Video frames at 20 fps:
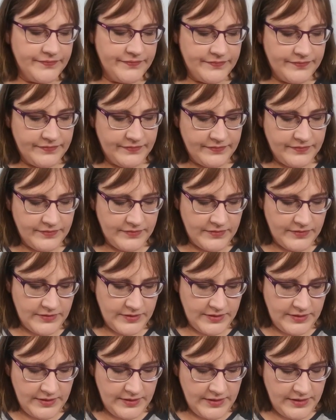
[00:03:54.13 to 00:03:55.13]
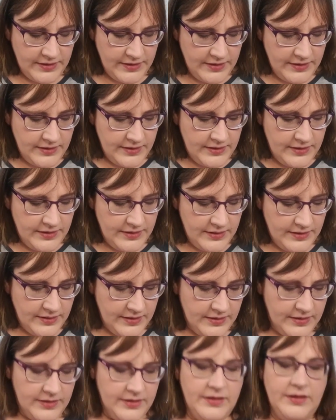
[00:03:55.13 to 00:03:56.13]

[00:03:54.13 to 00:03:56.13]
(silence)